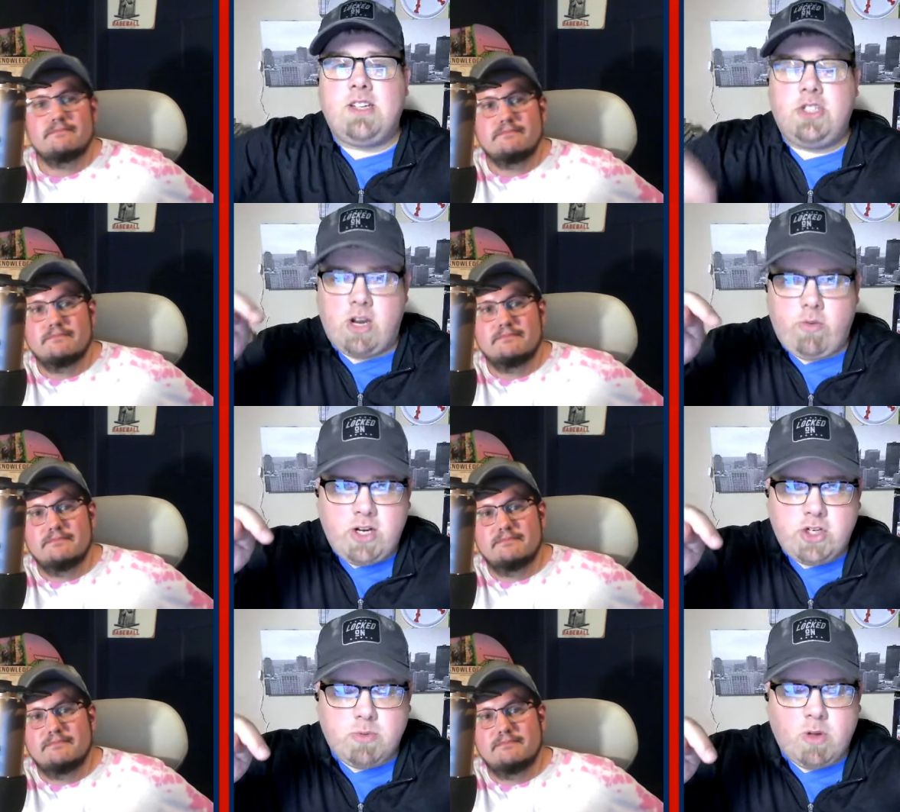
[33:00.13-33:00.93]
Speaker 1: It's a
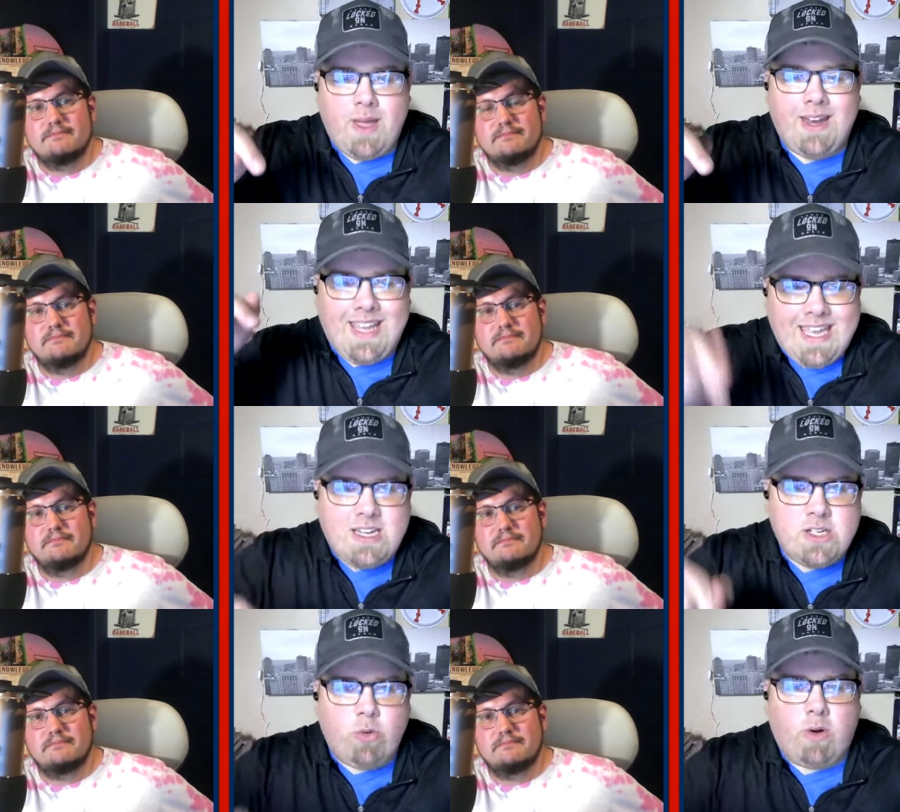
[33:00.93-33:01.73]
generational bullpen
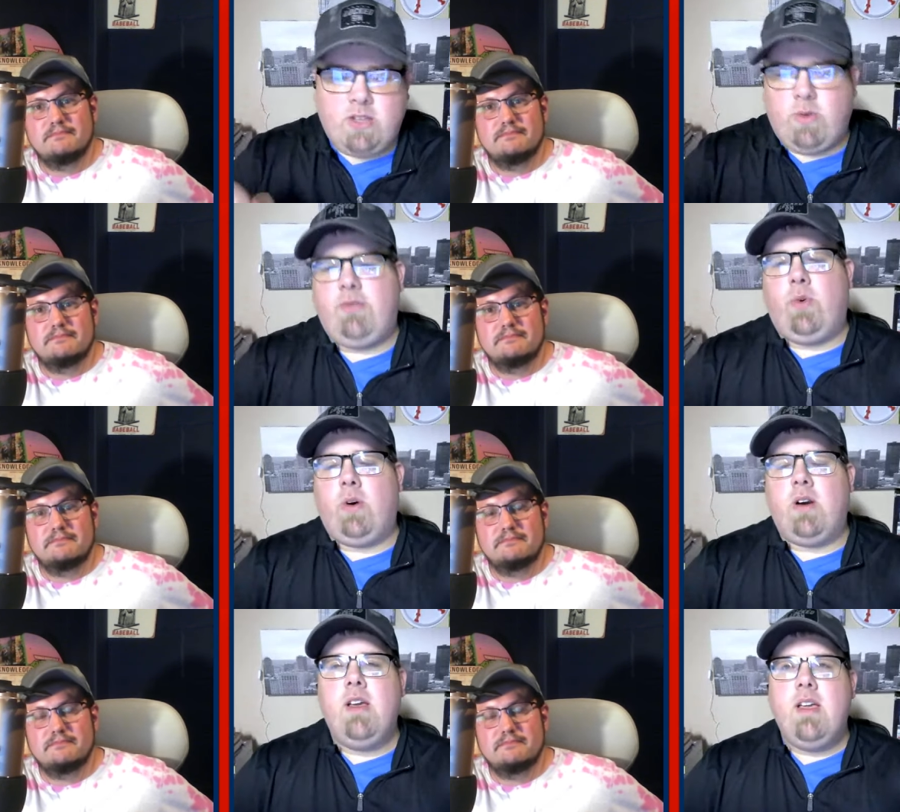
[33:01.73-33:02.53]
in
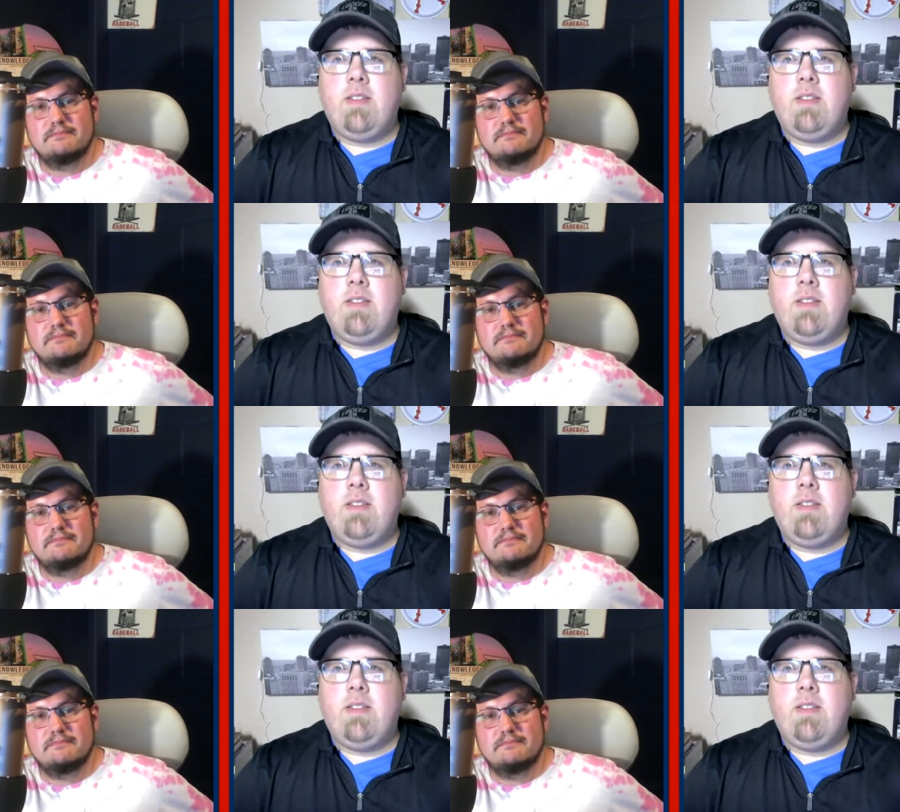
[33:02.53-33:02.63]
2024.